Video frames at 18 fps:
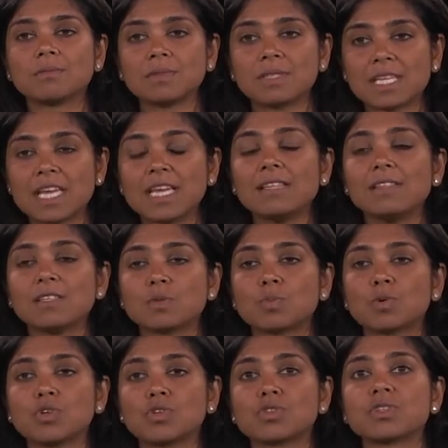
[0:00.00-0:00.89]
take this
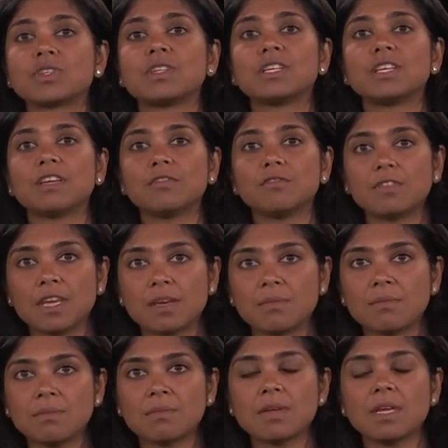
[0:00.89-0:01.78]
person, give
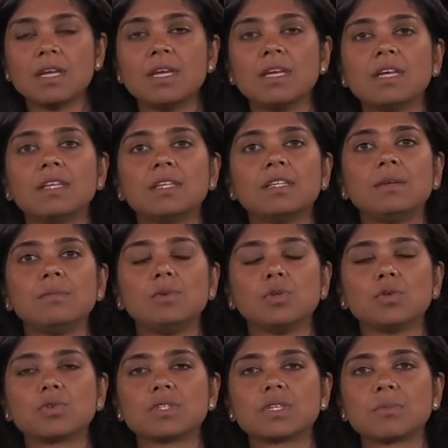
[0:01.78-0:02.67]
them the
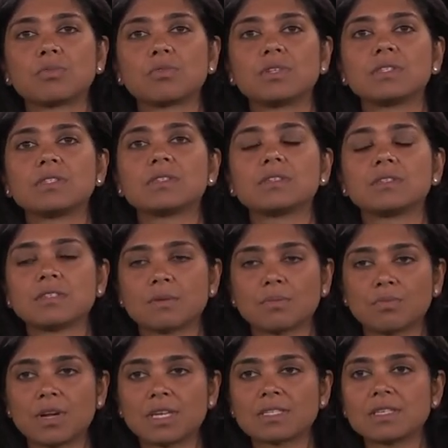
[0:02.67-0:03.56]

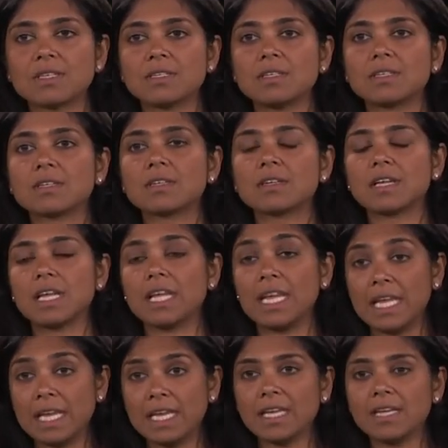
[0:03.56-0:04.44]
immunosuppressant
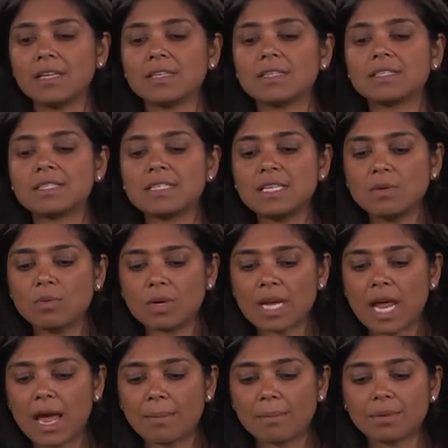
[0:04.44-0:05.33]
A, see what
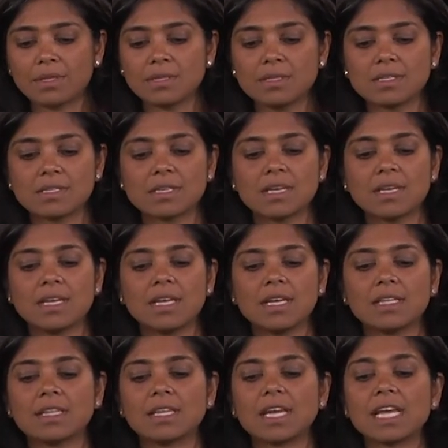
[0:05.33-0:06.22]
happens,
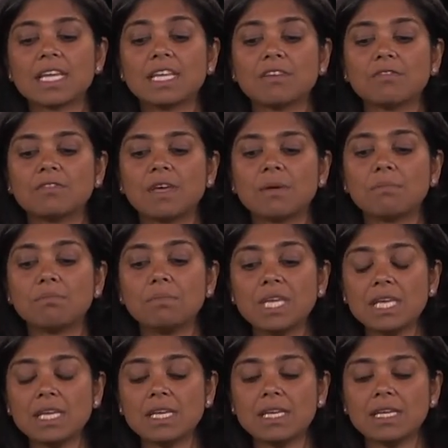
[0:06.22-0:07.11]
then I give them
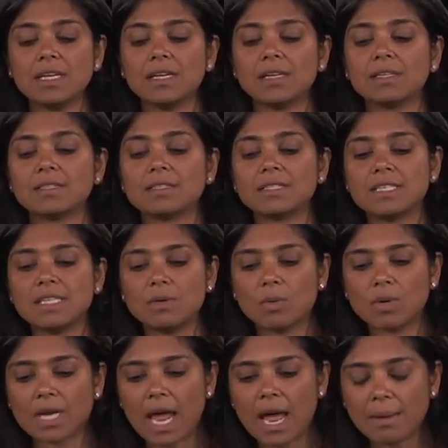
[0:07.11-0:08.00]
B, see
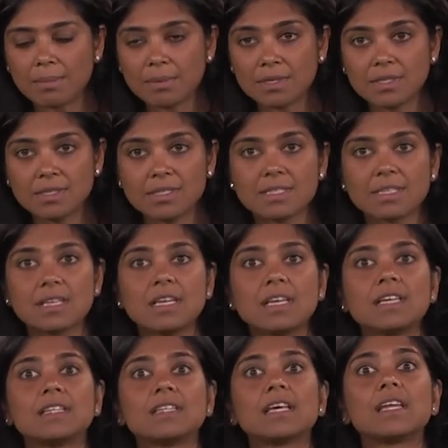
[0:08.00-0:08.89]
what happens
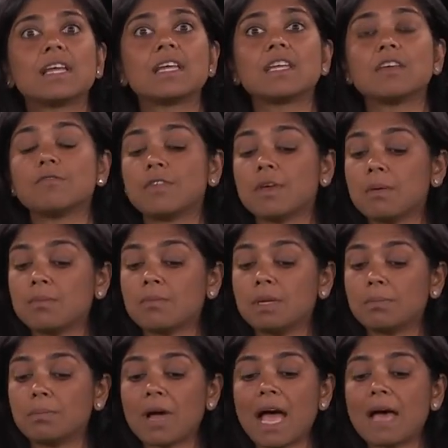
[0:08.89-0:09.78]
then I give them,
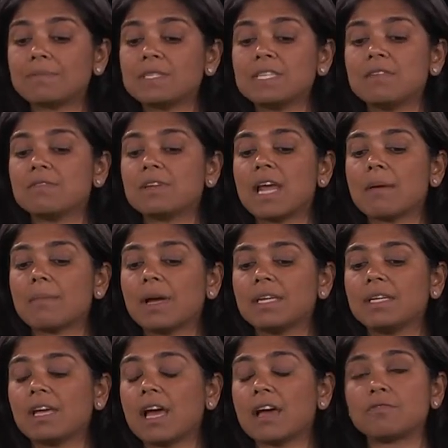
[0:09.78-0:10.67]
perhaps even I
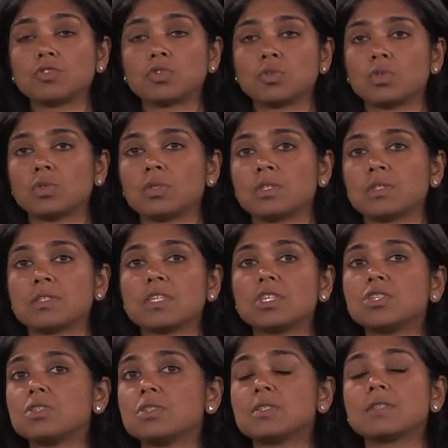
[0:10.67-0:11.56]
might have
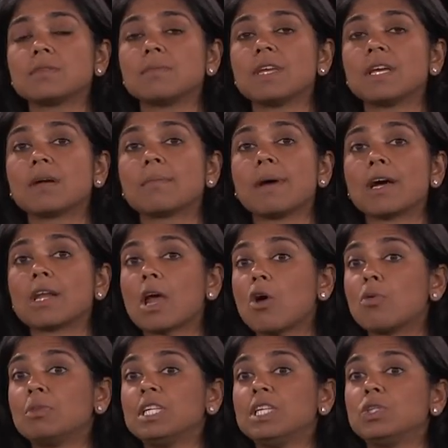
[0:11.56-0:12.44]
decisions to make about
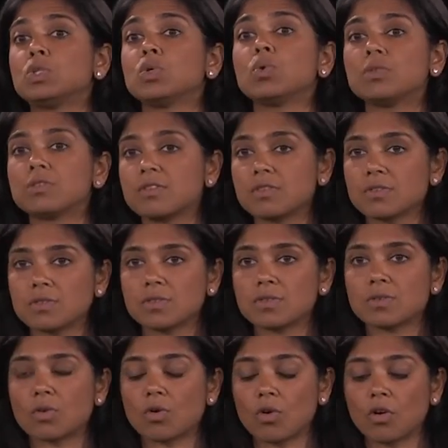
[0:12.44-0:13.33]
how many
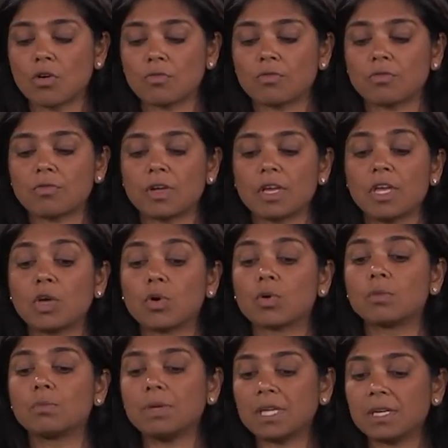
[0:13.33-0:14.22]
doses of A
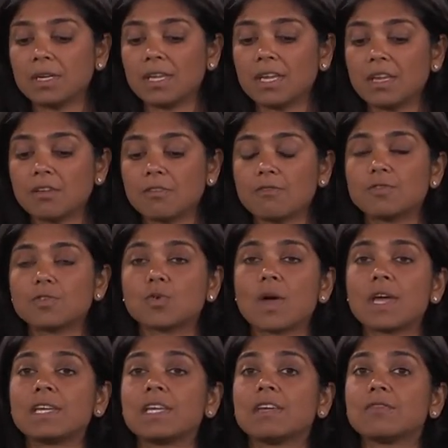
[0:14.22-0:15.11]
or B to give. So
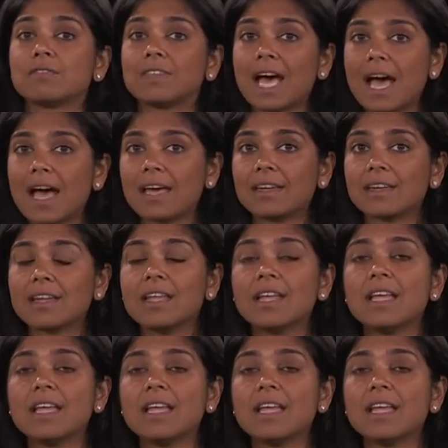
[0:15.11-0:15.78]
I give that.